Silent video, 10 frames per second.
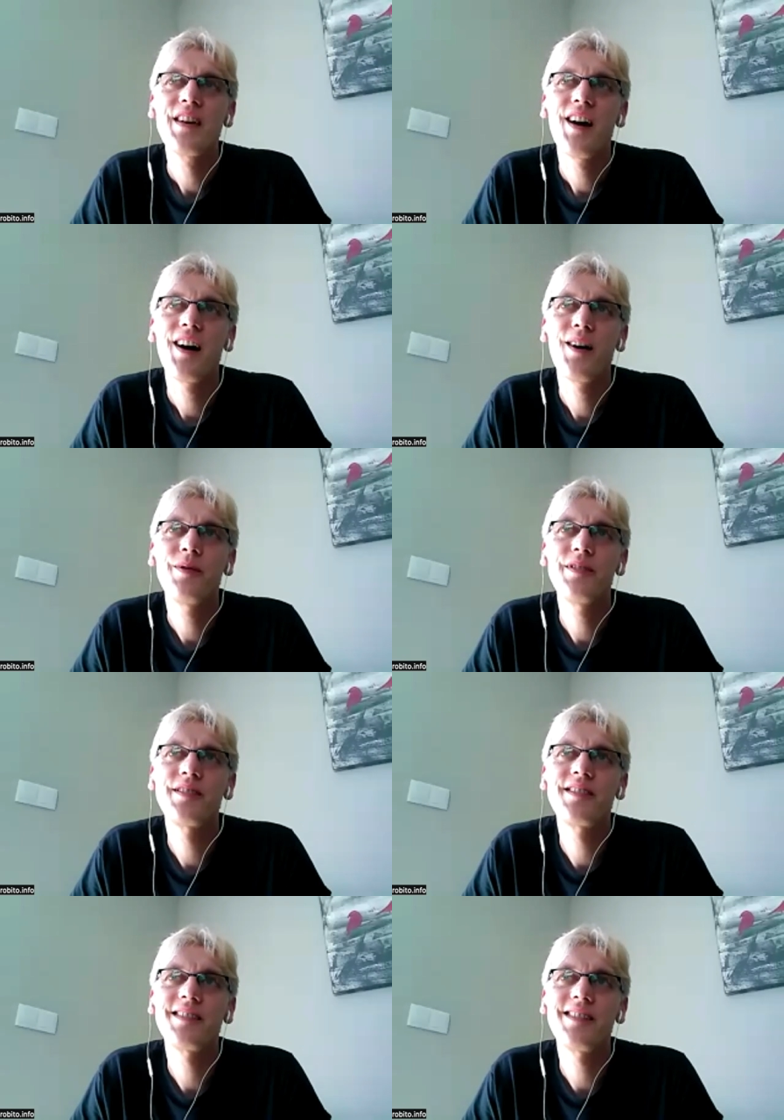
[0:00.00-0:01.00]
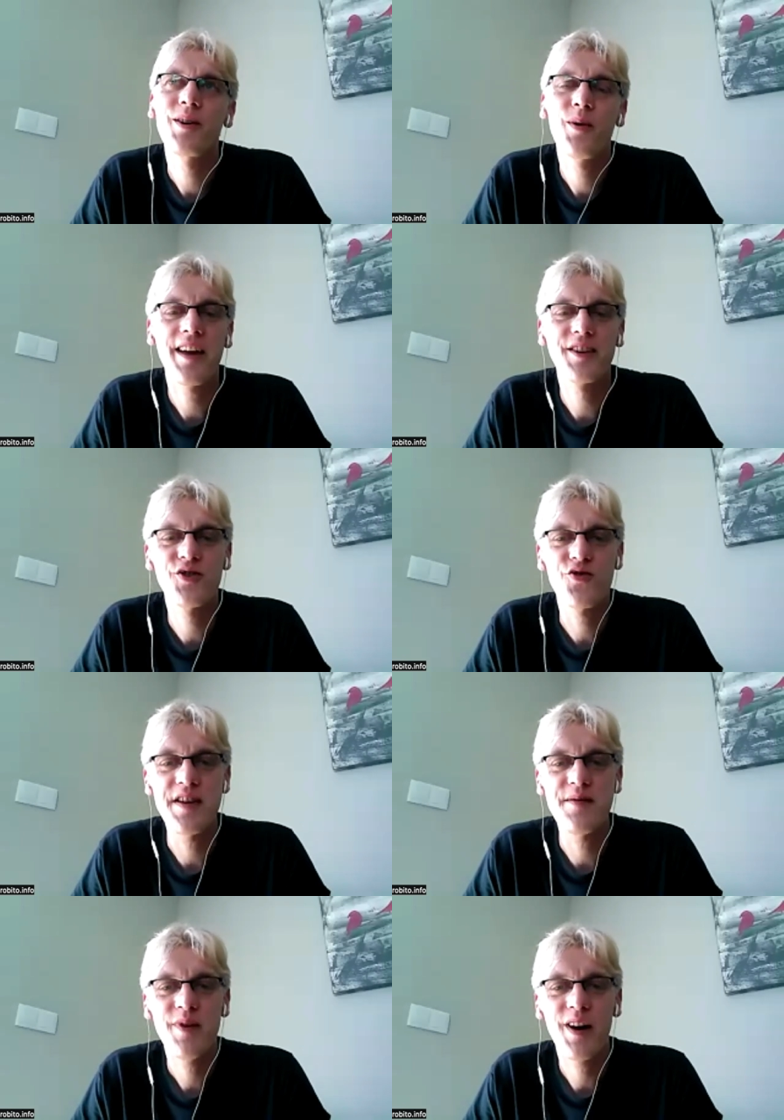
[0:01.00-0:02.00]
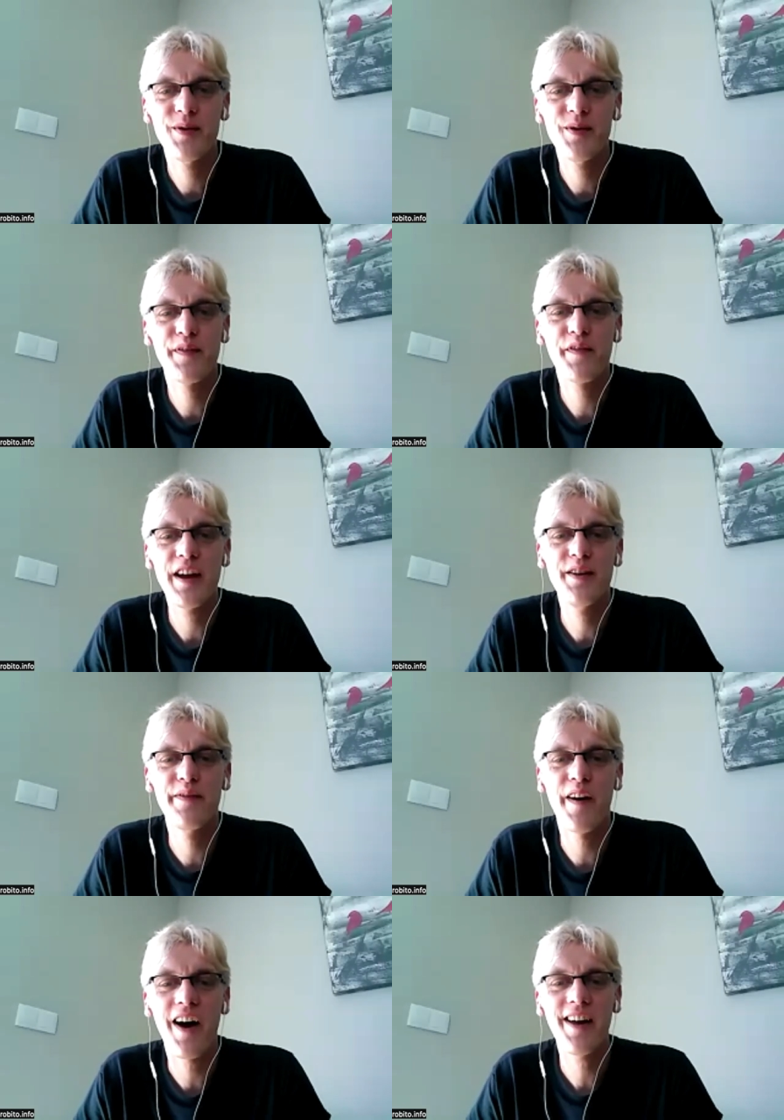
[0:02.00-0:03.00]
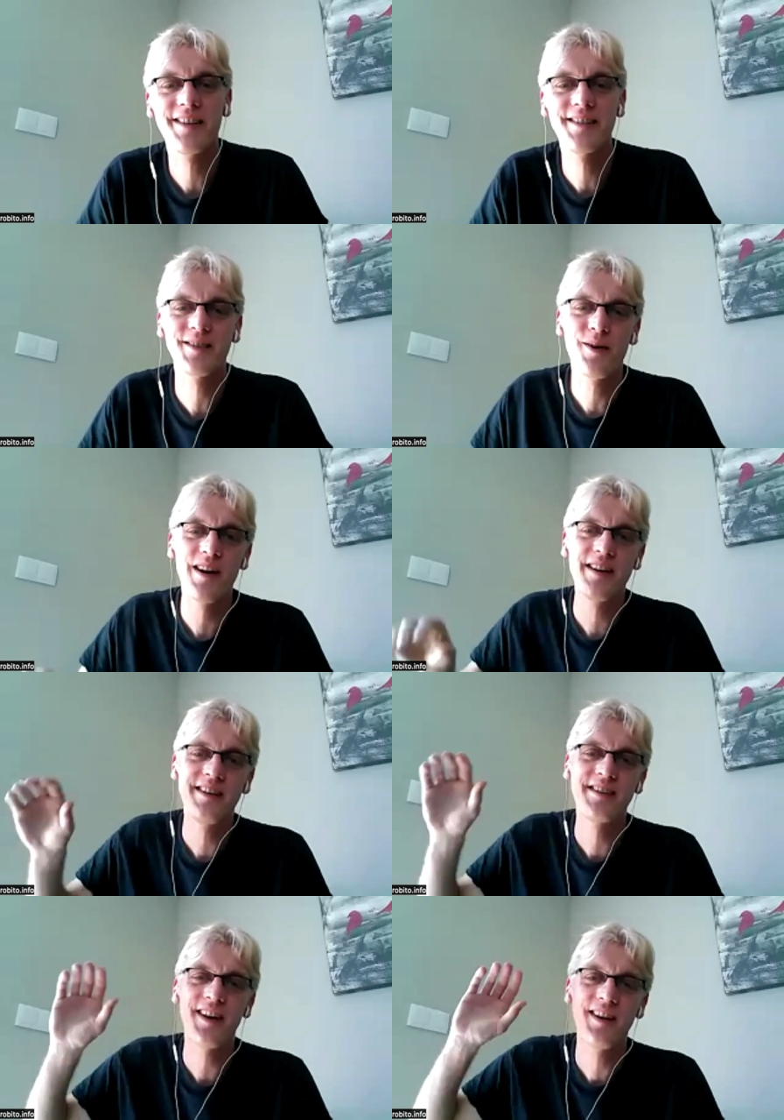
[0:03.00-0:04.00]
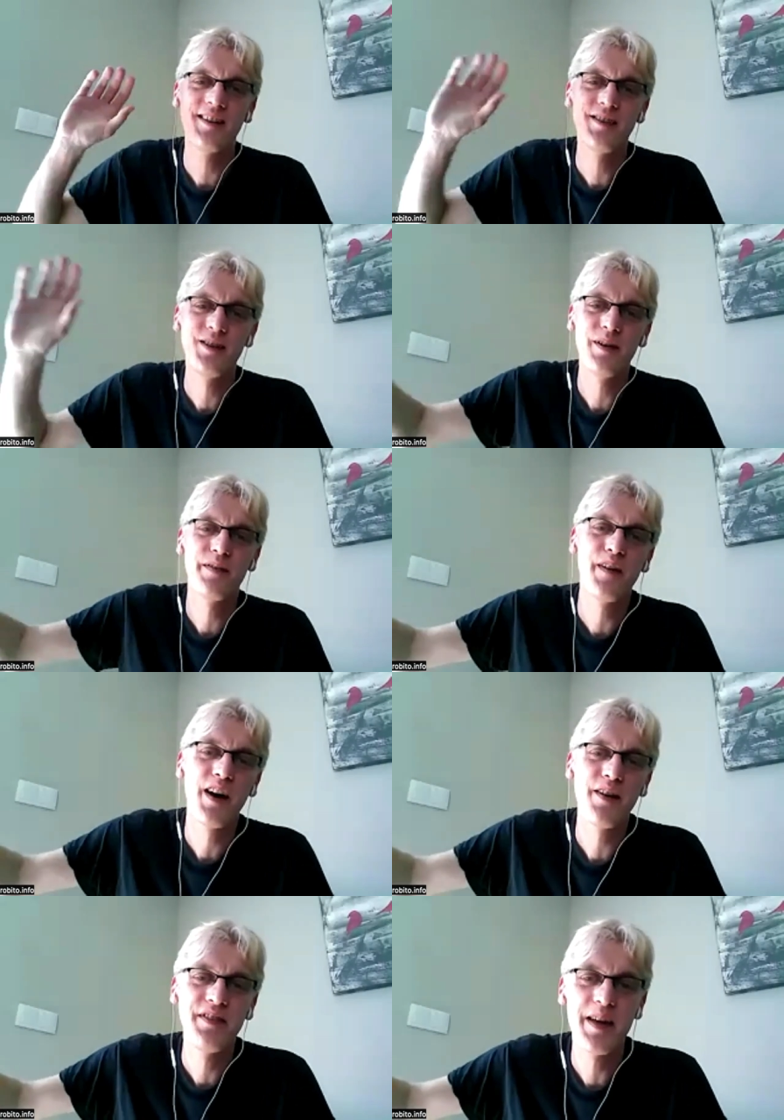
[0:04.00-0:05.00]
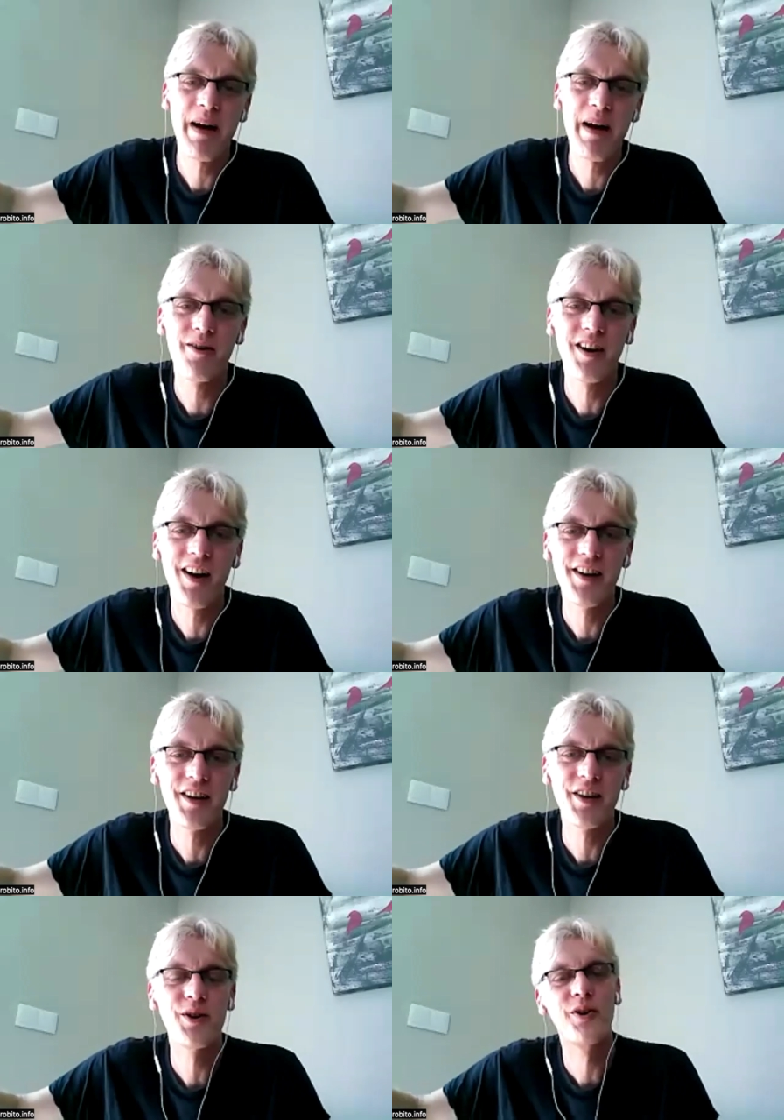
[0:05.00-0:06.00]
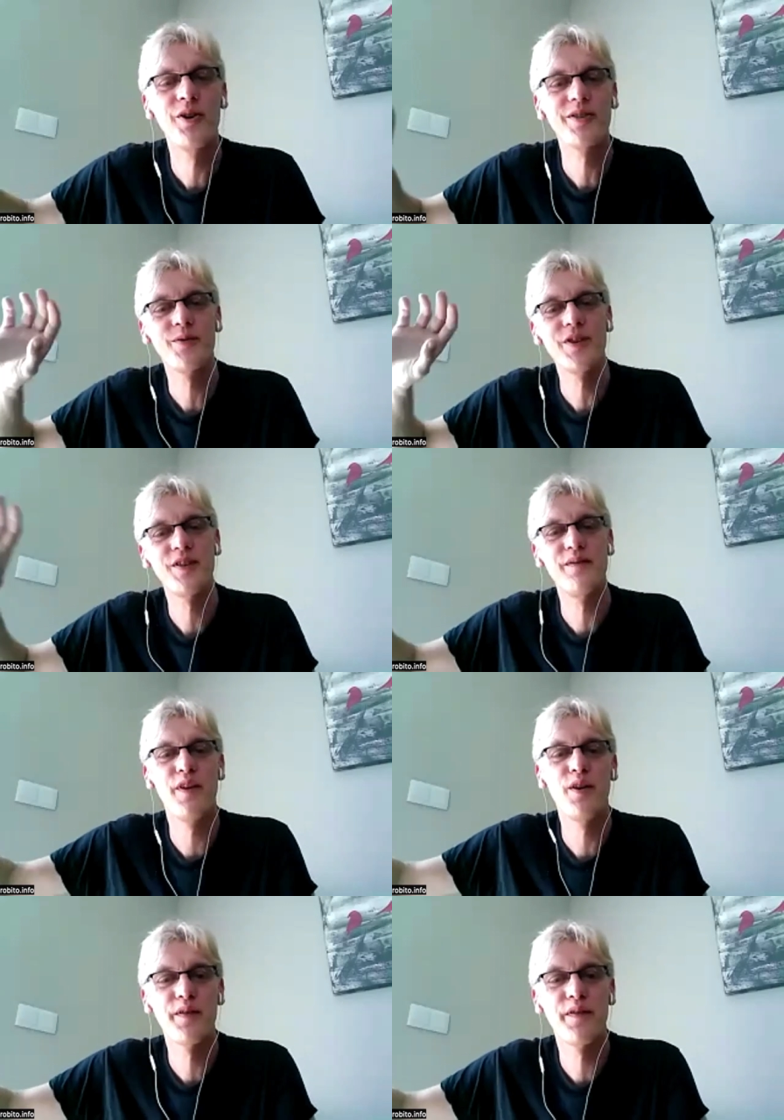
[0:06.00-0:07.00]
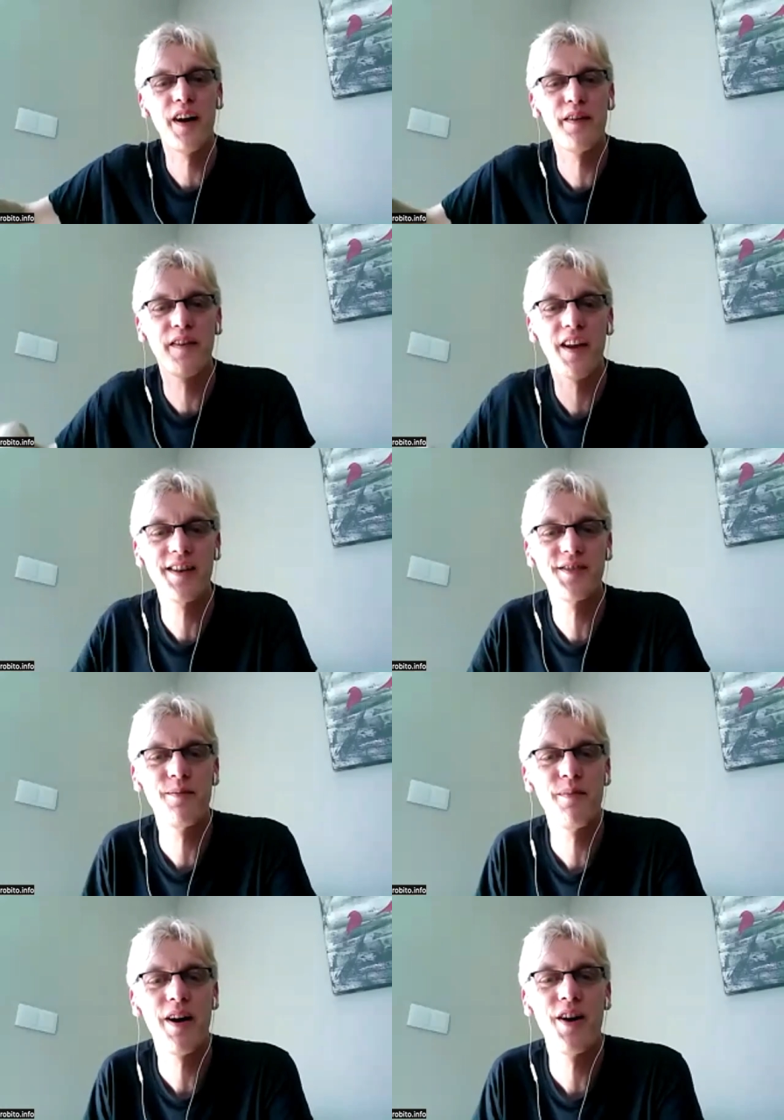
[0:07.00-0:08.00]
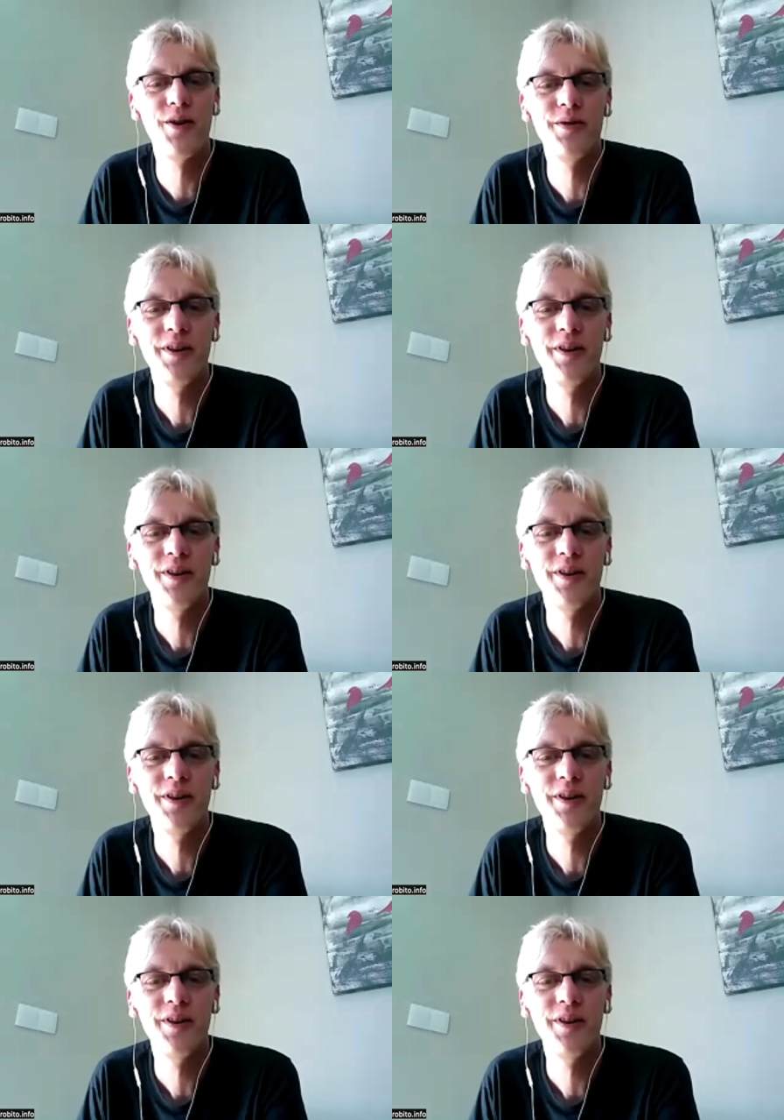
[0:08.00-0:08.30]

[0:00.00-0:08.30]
I was quite extreme. I was afraid of heights. So I decided to do a 5-day paragliding course, which involved 5 flights on my own.